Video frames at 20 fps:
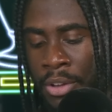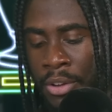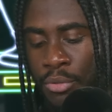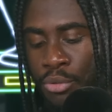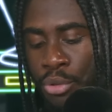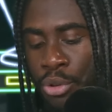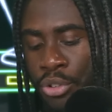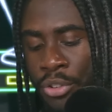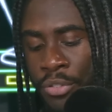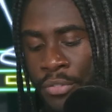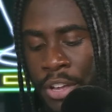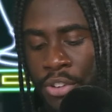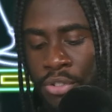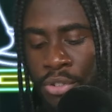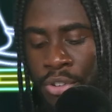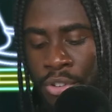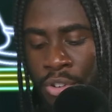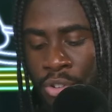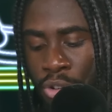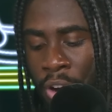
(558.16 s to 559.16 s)
route to
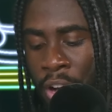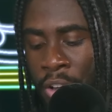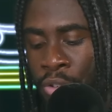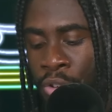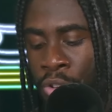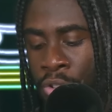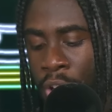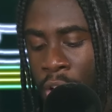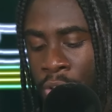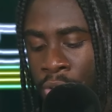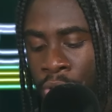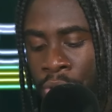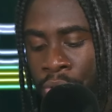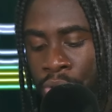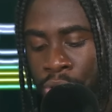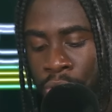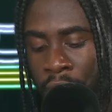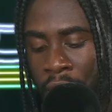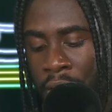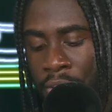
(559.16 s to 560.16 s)
victory is to try and
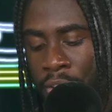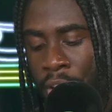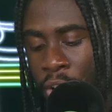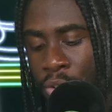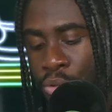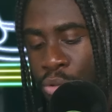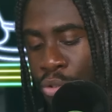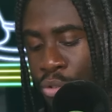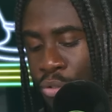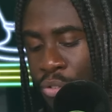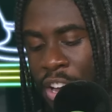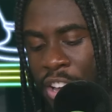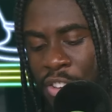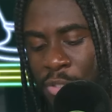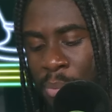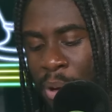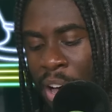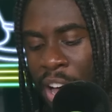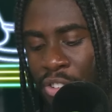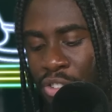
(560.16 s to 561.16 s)
neutralise Arsenal's threats,
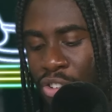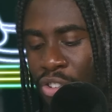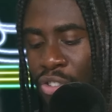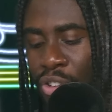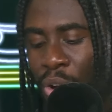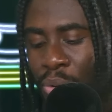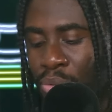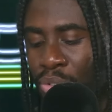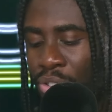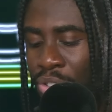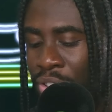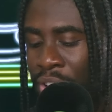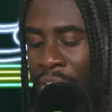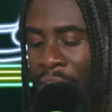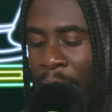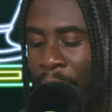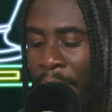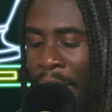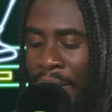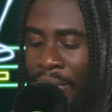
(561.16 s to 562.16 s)
but I just don't see
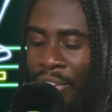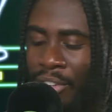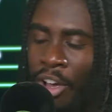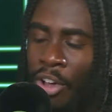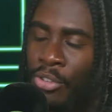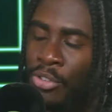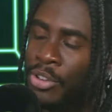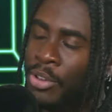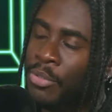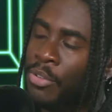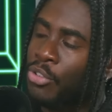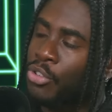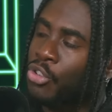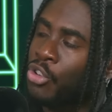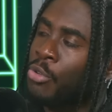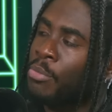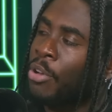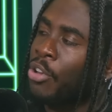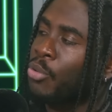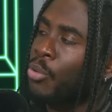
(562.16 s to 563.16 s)
it, man. This Arsenal team got
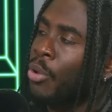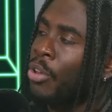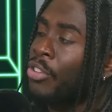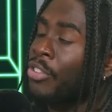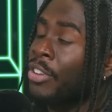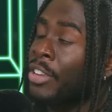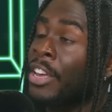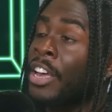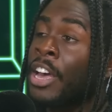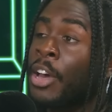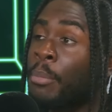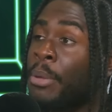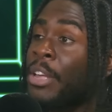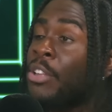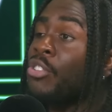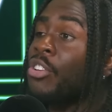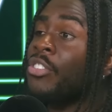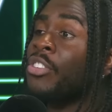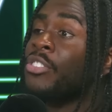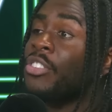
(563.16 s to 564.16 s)
too much quality. Be
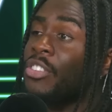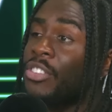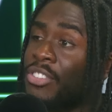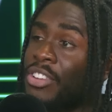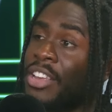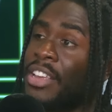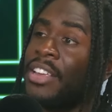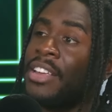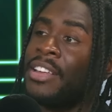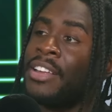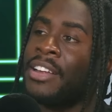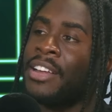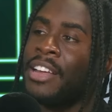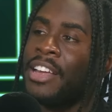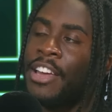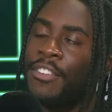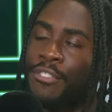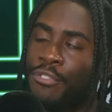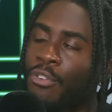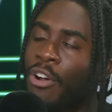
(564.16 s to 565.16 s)
interesting to see
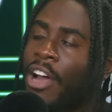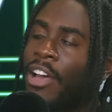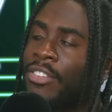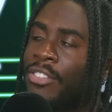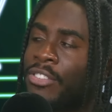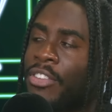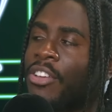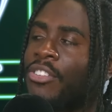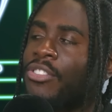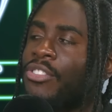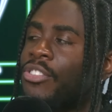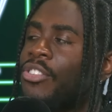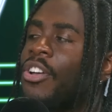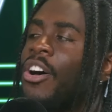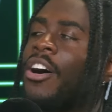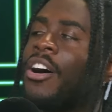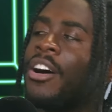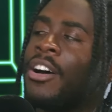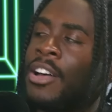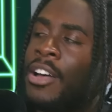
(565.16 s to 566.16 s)
if Rice does
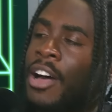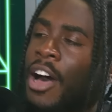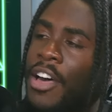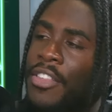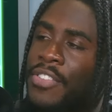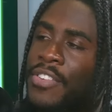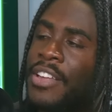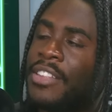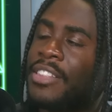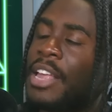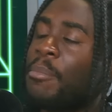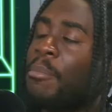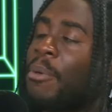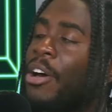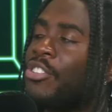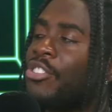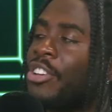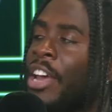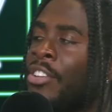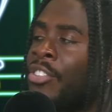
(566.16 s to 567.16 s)
start. I think they
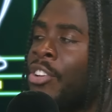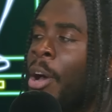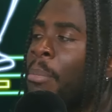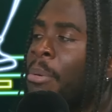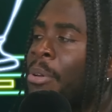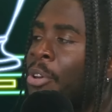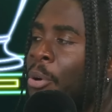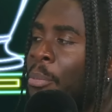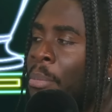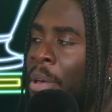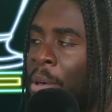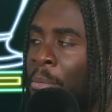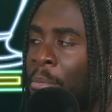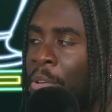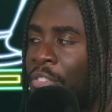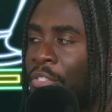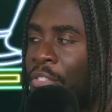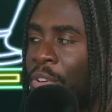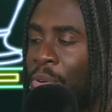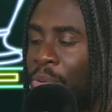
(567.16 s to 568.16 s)
might change up a little bit in
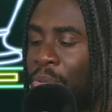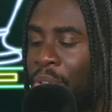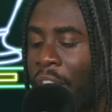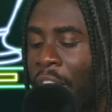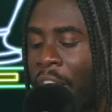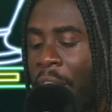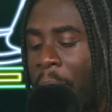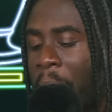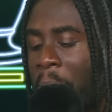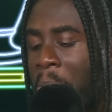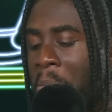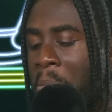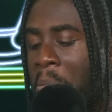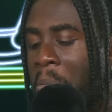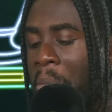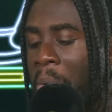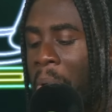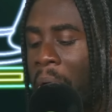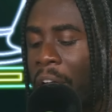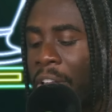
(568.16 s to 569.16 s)
midfield. I
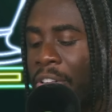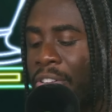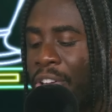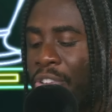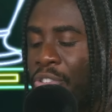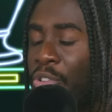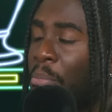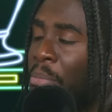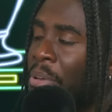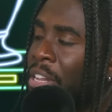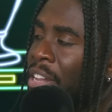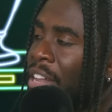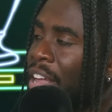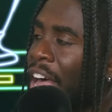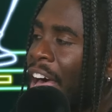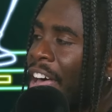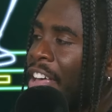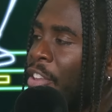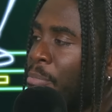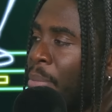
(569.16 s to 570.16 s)
don't know, he's not been
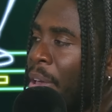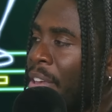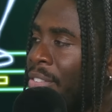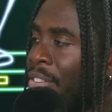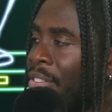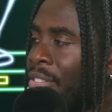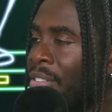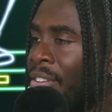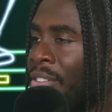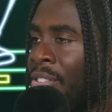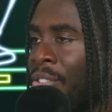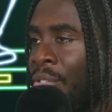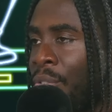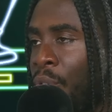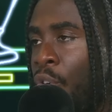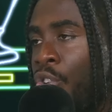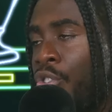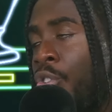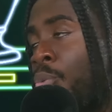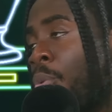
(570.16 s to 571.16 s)
at his best this season.
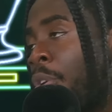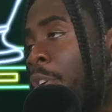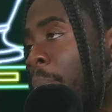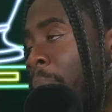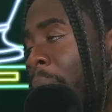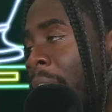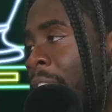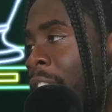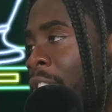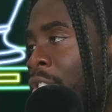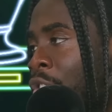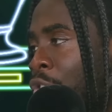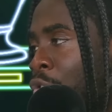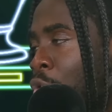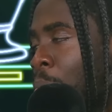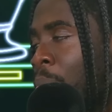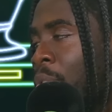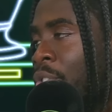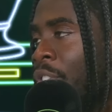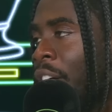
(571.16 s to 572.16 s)
Of course, he won the play against his
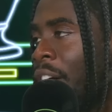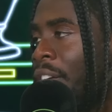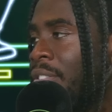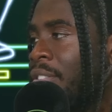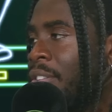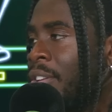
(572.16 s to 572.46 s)
former side.